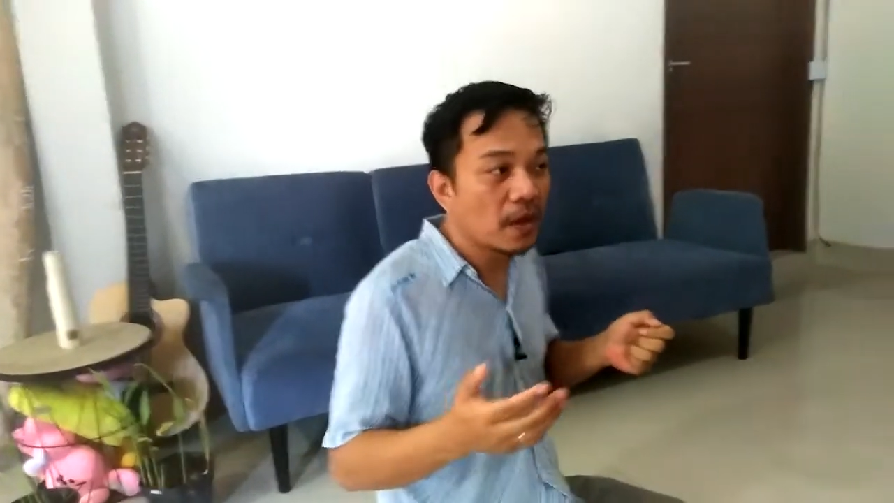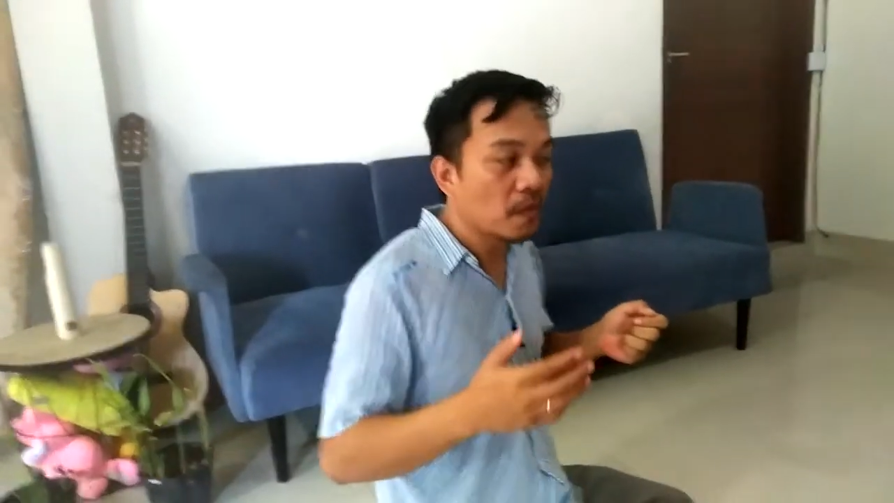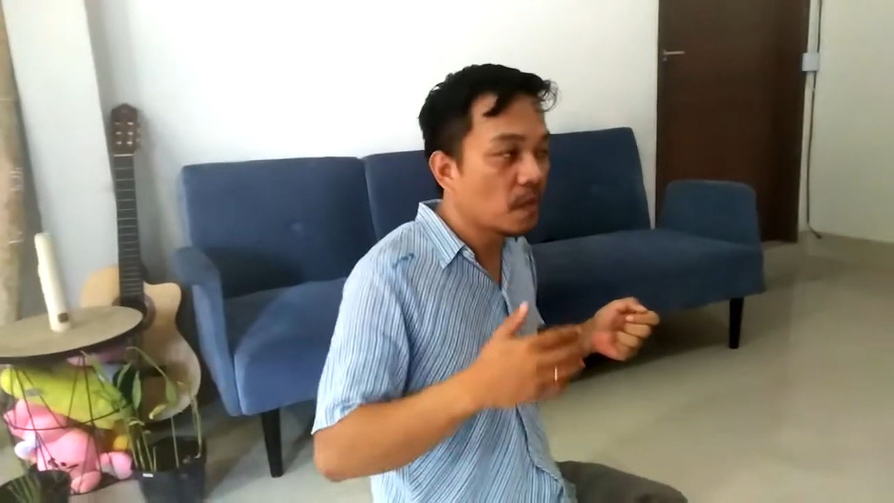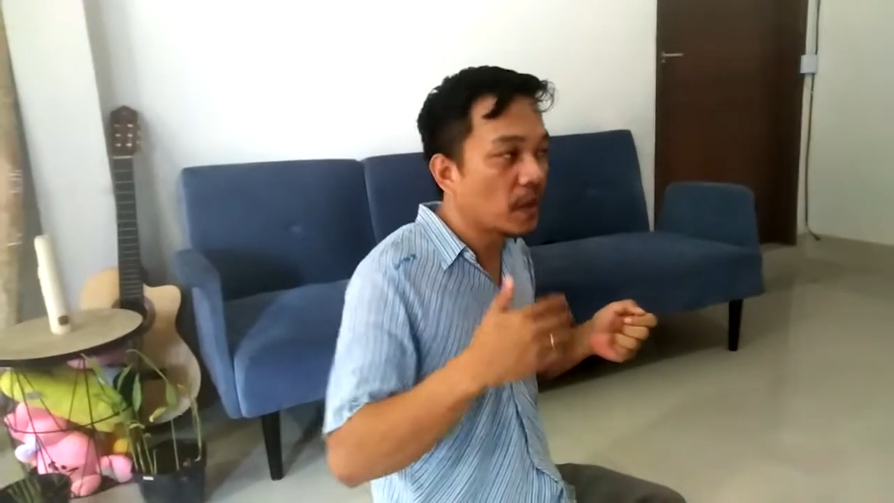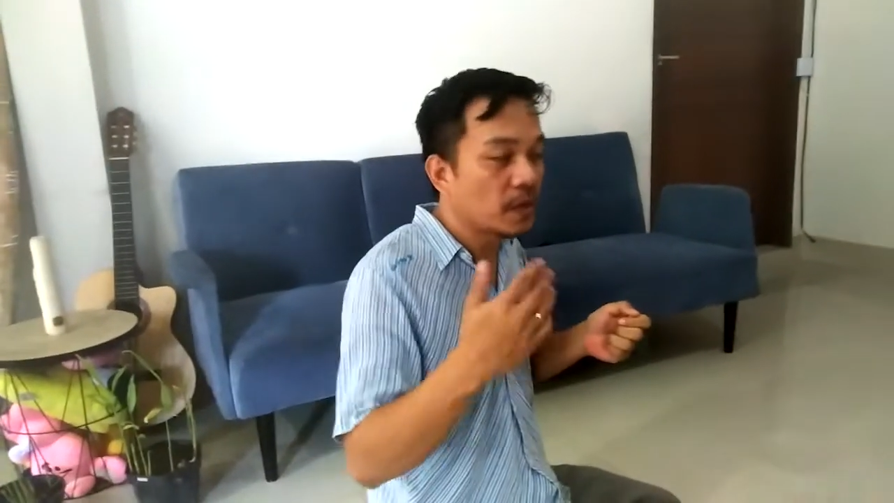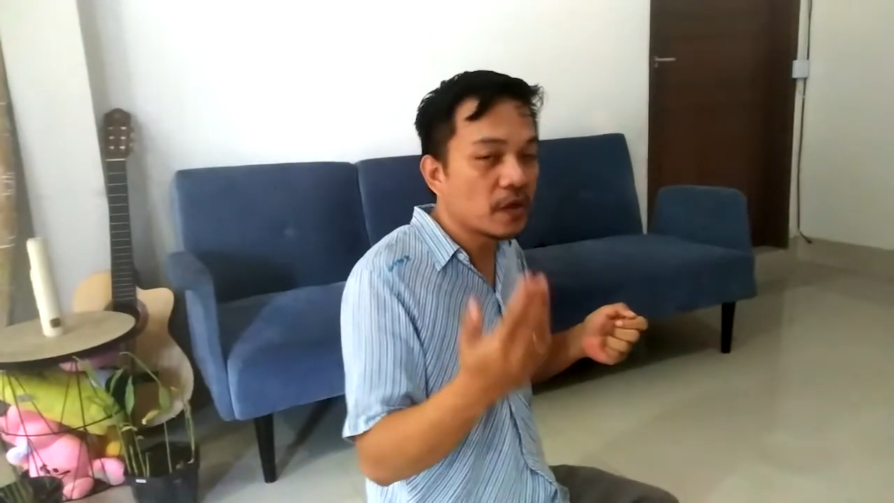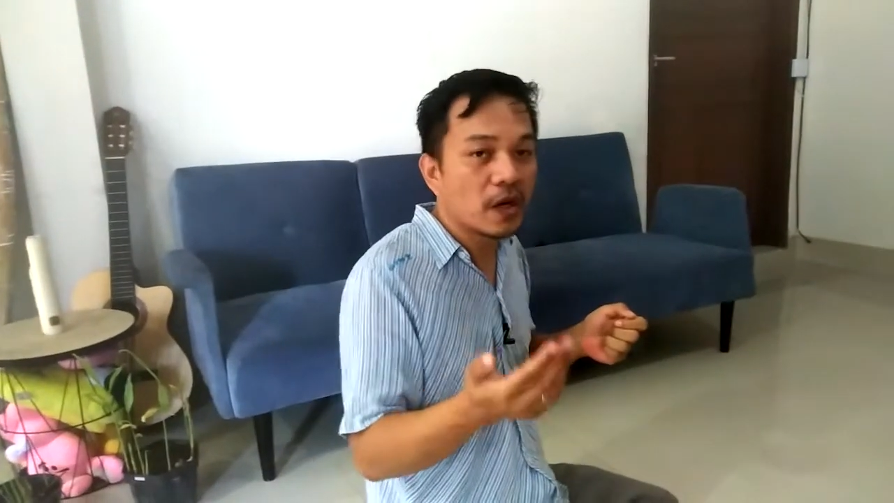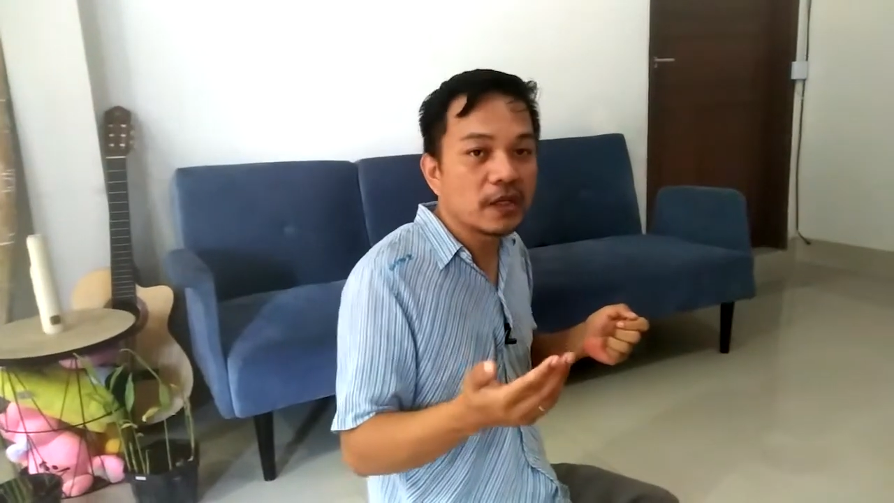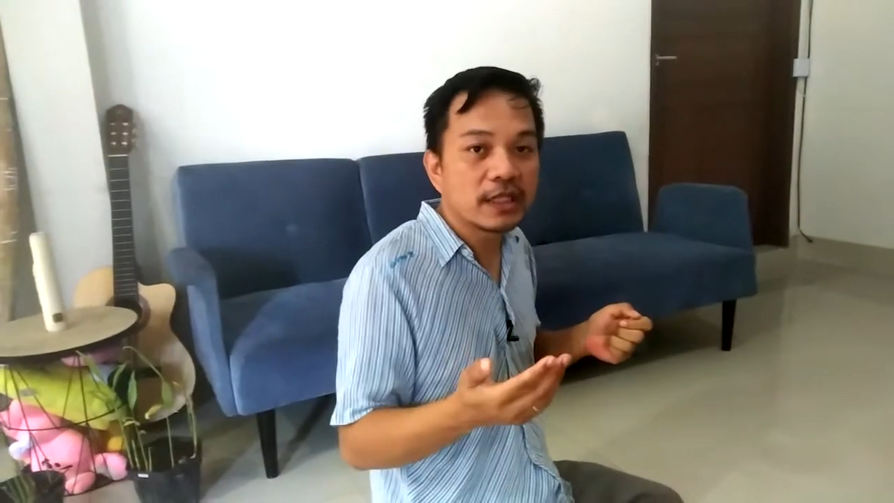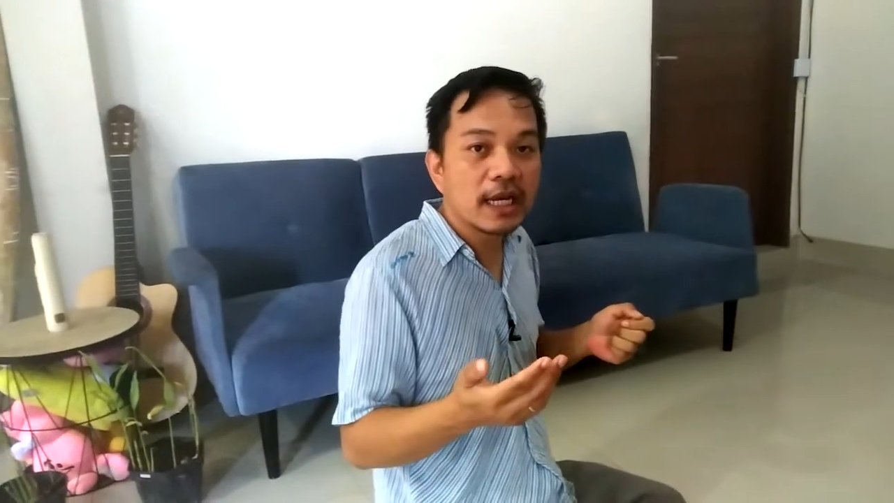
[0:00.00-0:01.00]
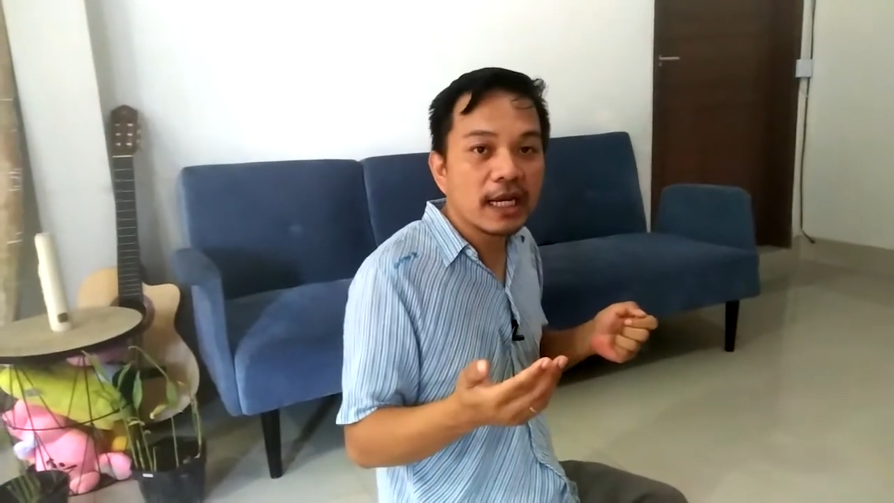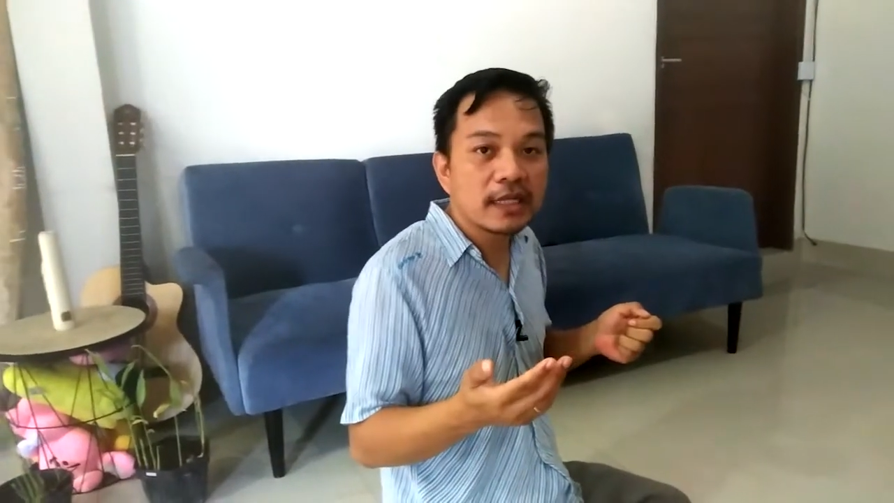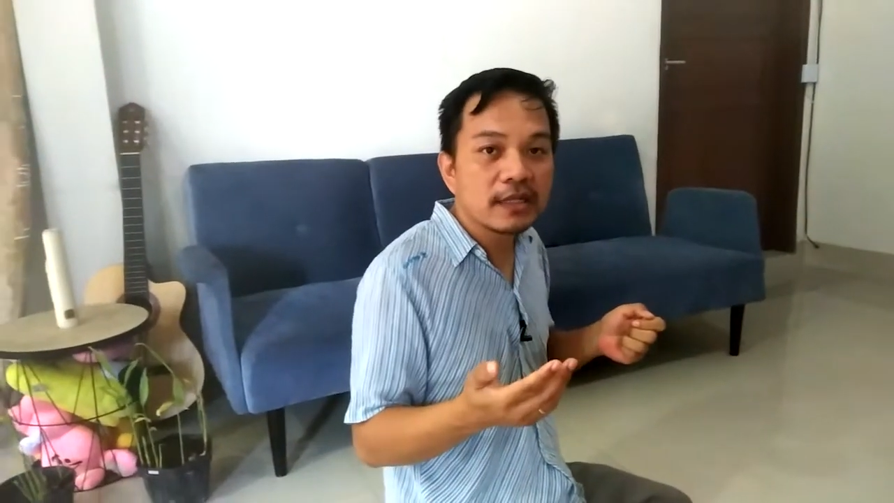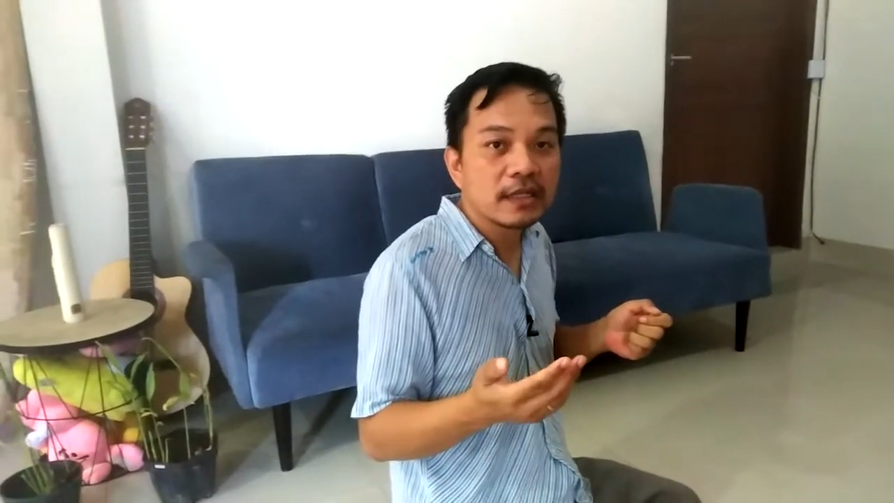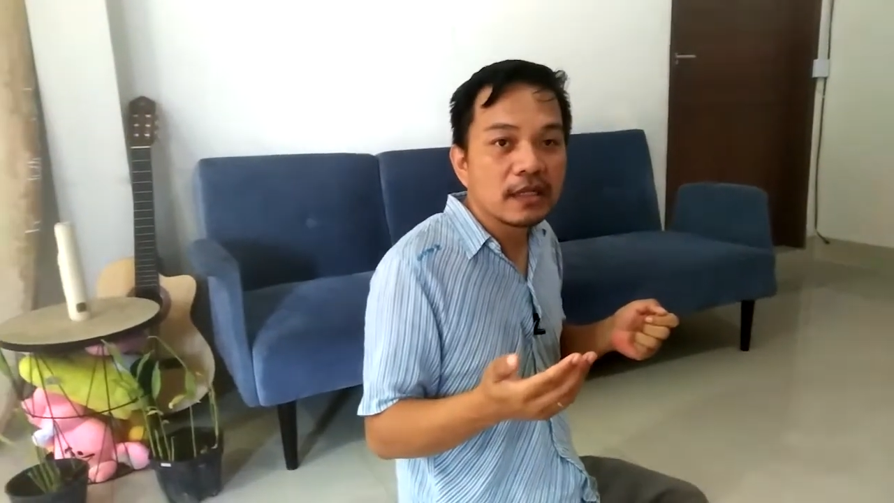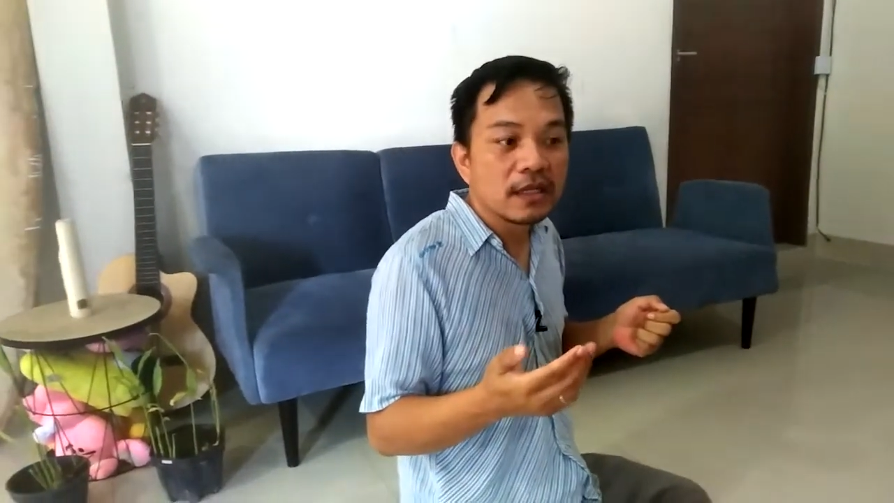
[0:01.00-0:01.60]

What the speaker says: when we go outside,